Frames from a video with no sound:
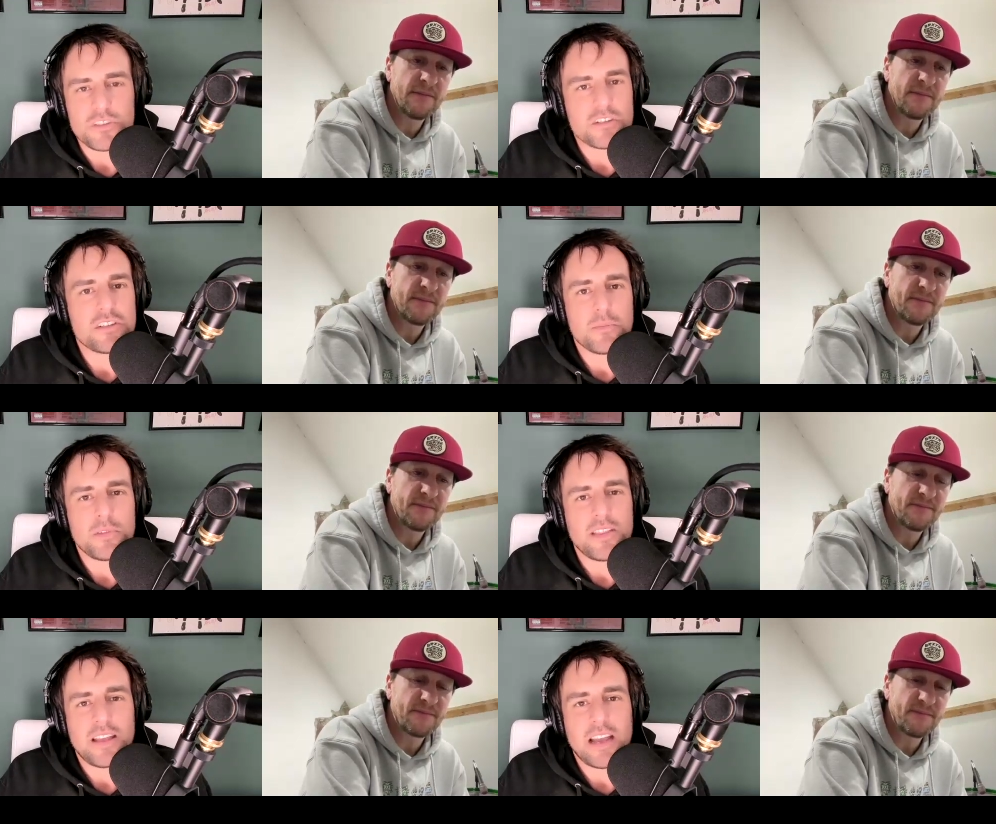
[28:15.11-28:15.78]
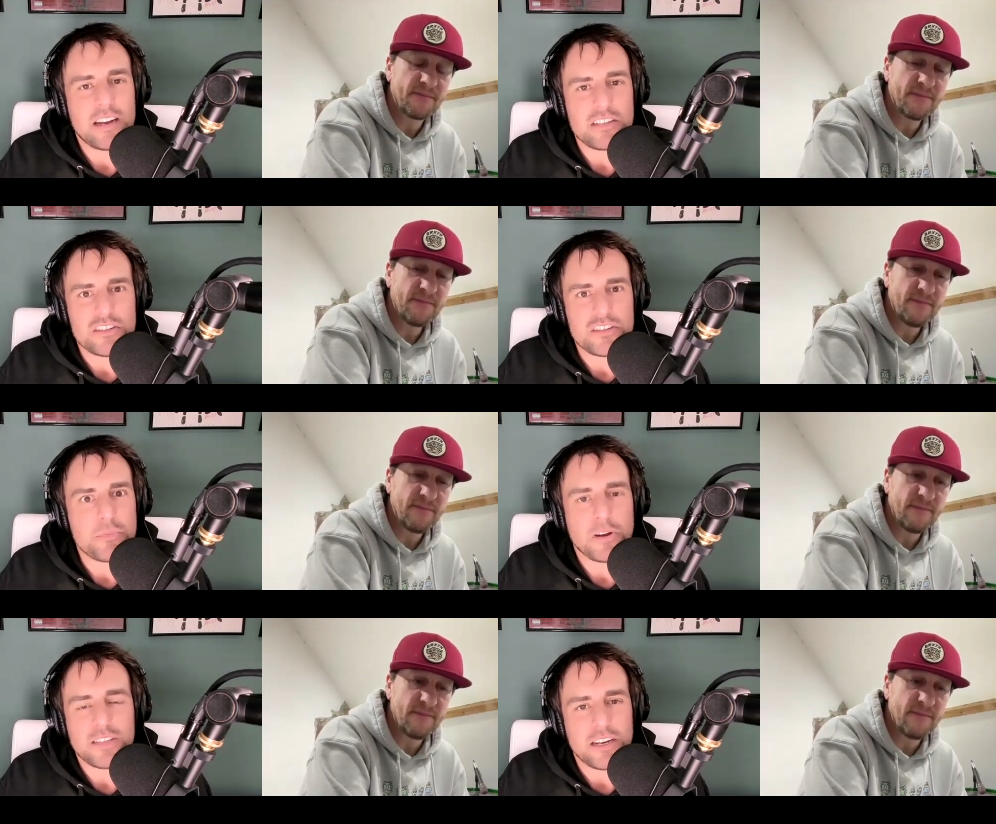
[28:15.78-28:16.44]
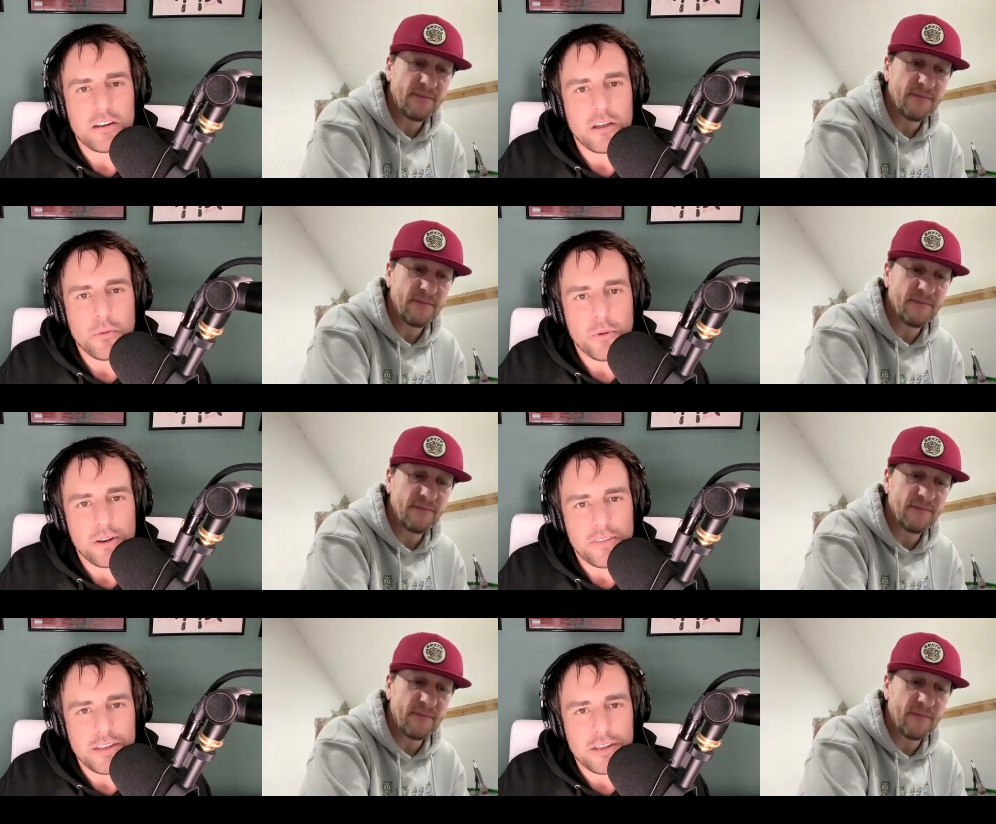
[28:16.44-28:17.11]
Speaker 1: there something that kind of just sparked out of
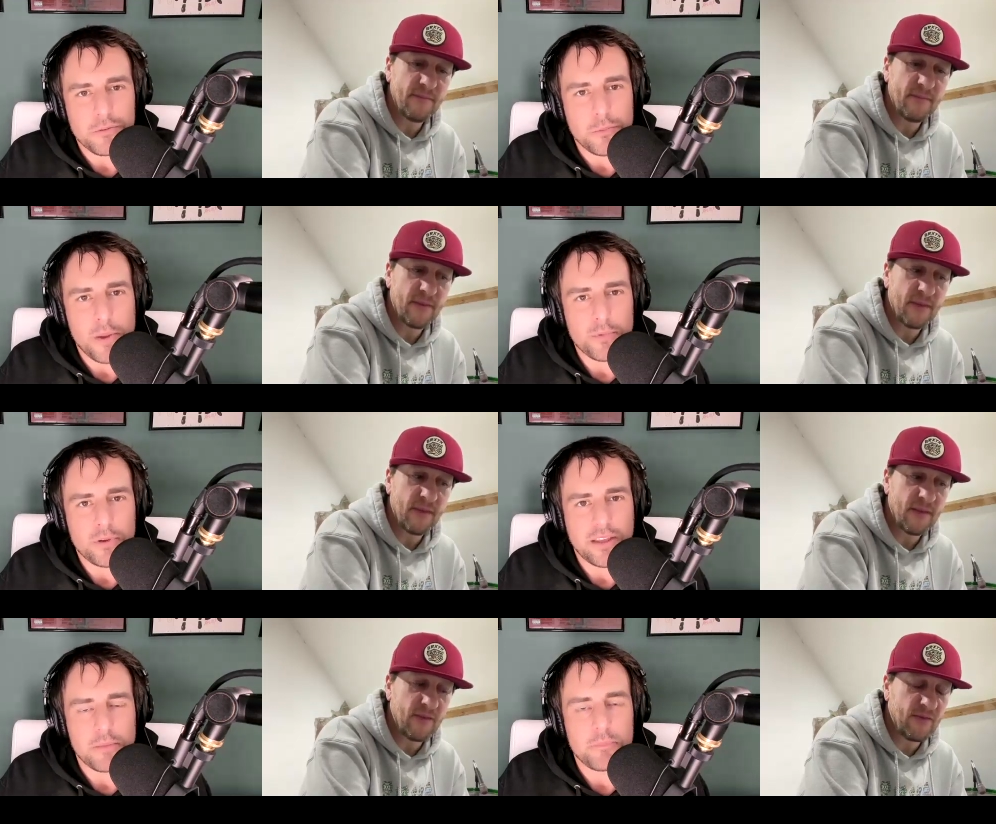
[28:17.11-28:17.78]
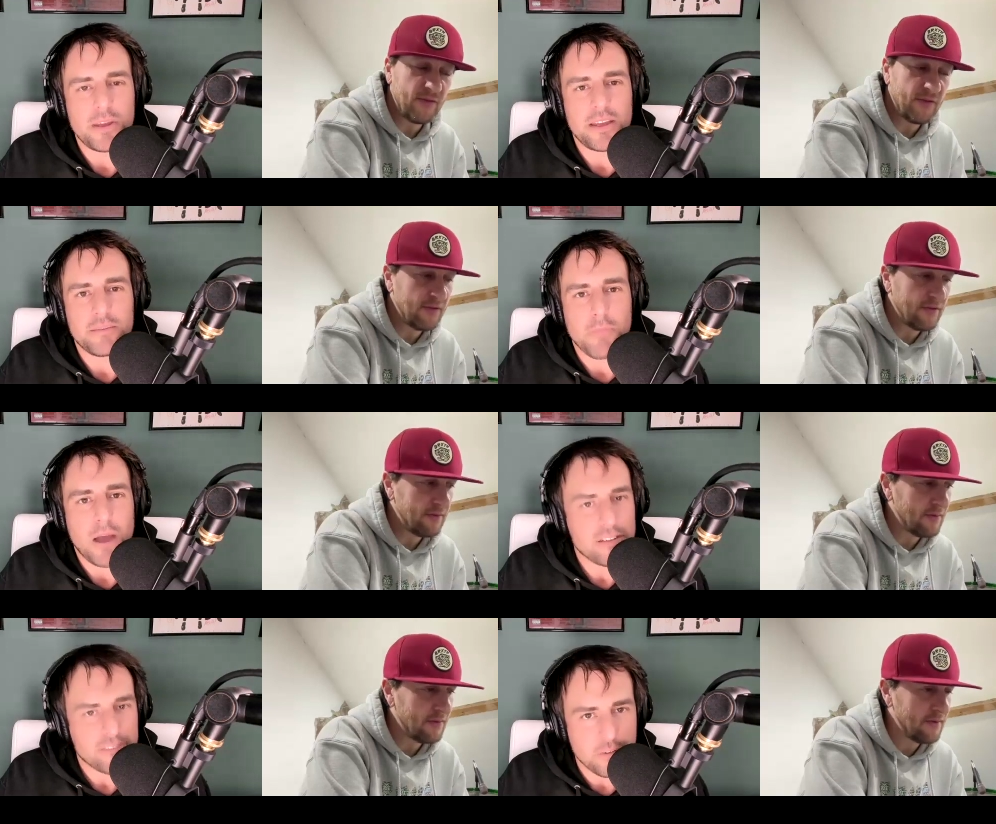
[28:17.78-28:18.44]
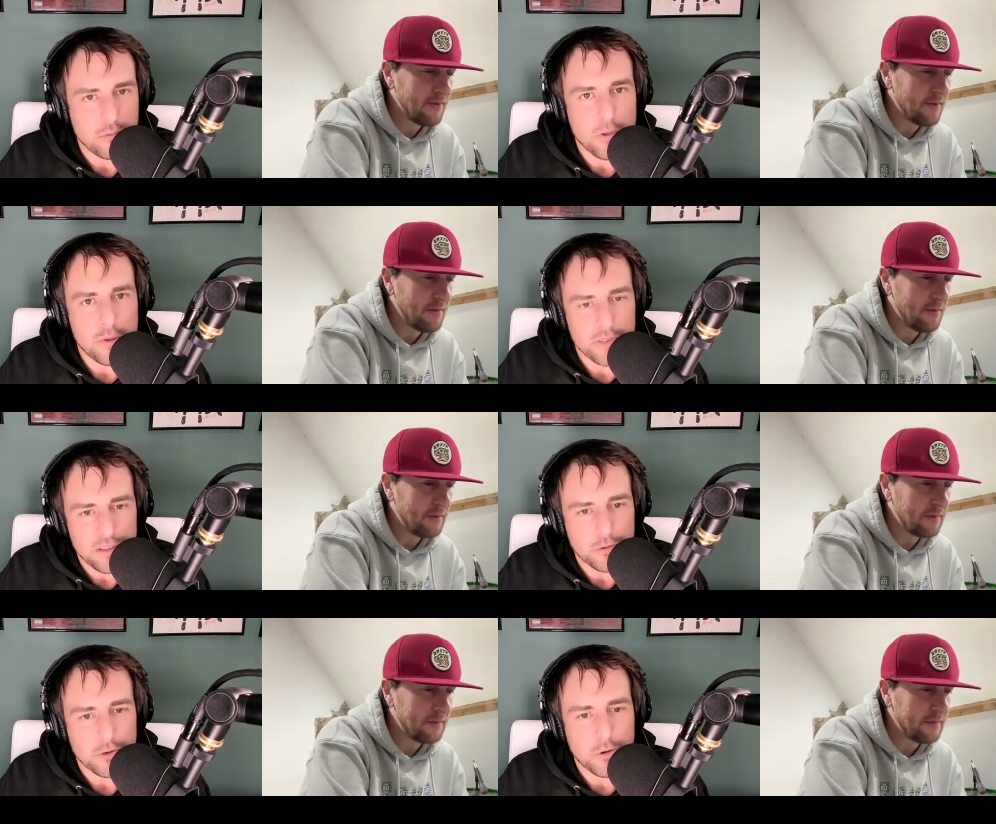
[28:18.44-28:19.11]
nowhere that you can remember, like a big milestone moment in
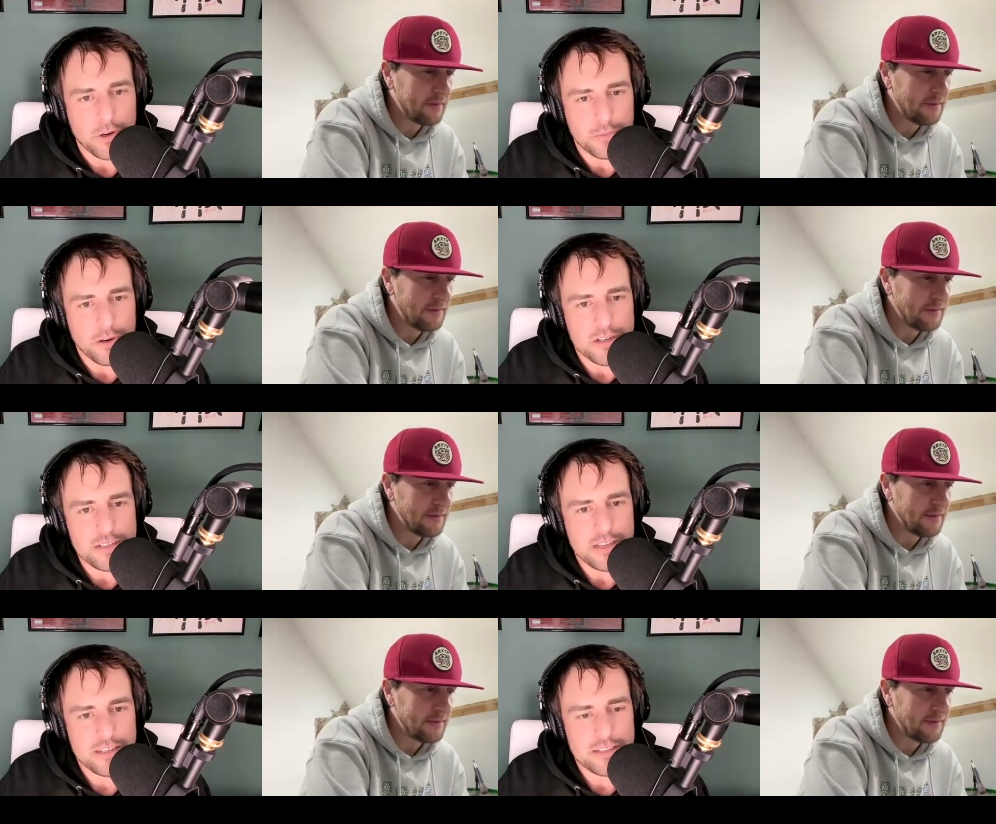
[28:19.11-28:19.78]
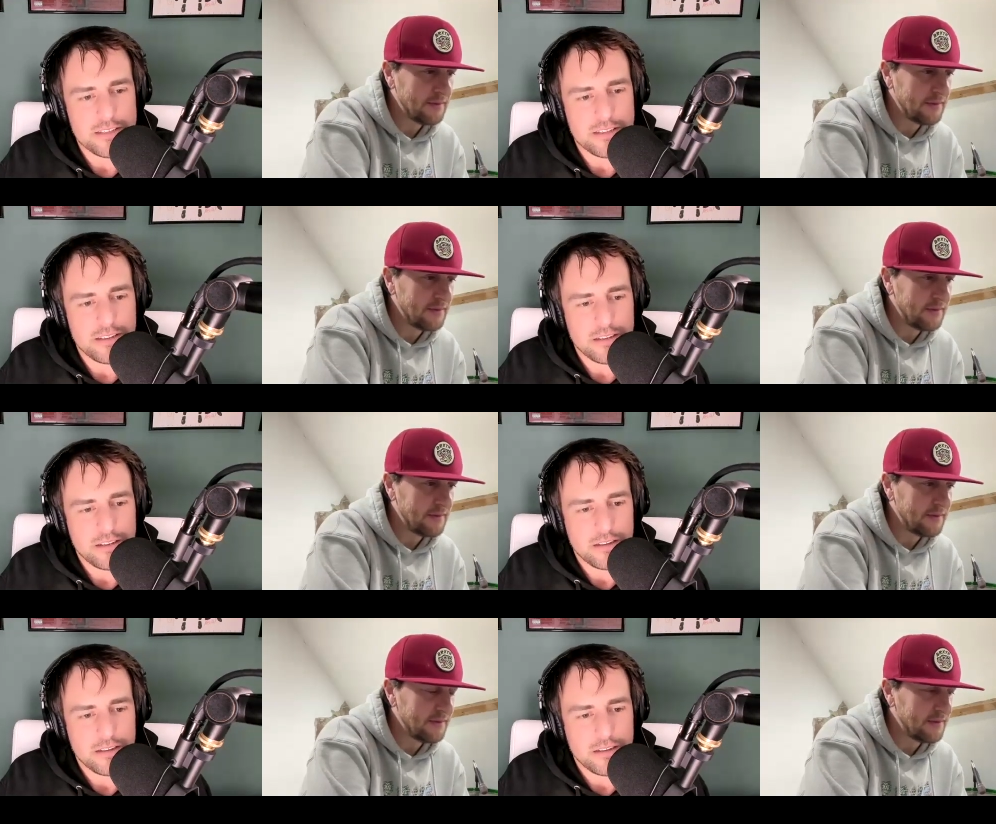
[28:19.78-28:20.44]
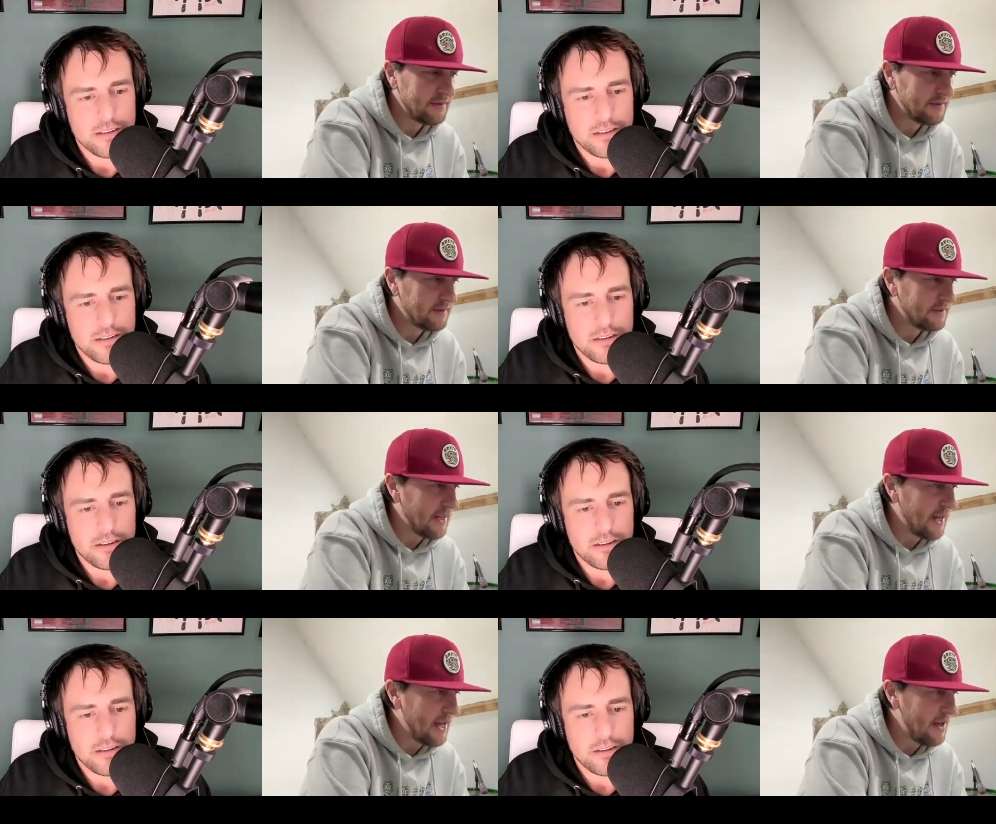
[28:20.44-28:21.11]
the recording process?
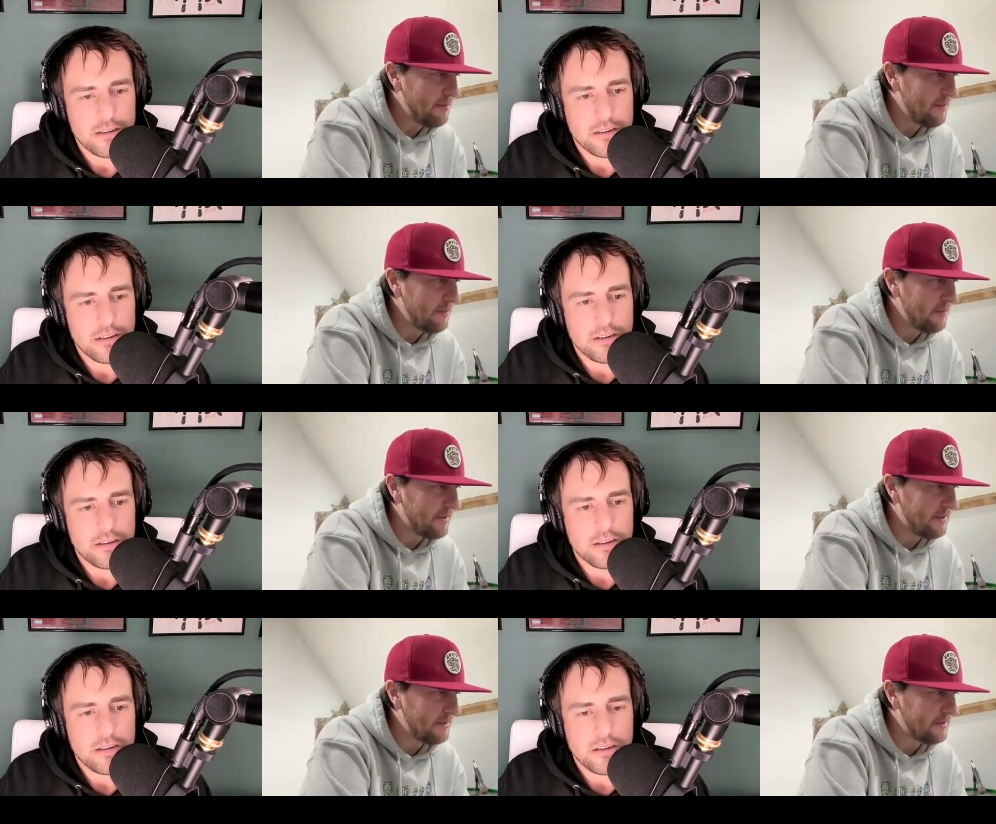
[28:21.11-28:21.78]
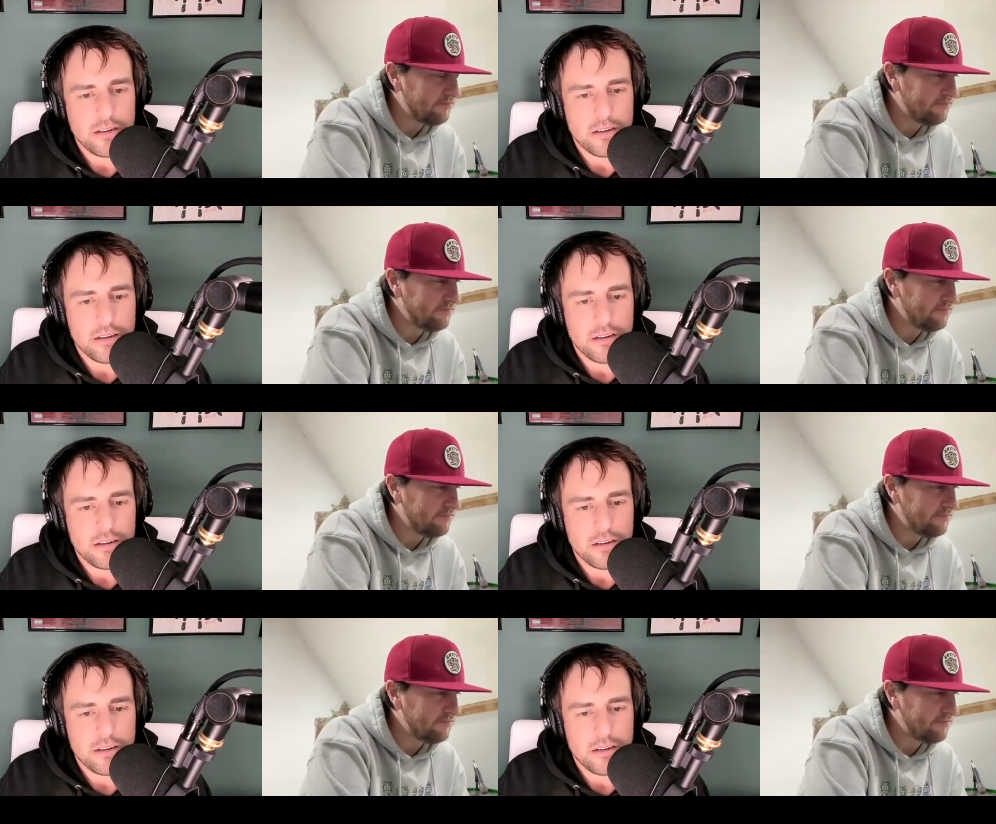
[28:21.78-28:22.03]
Speaker 2: Um,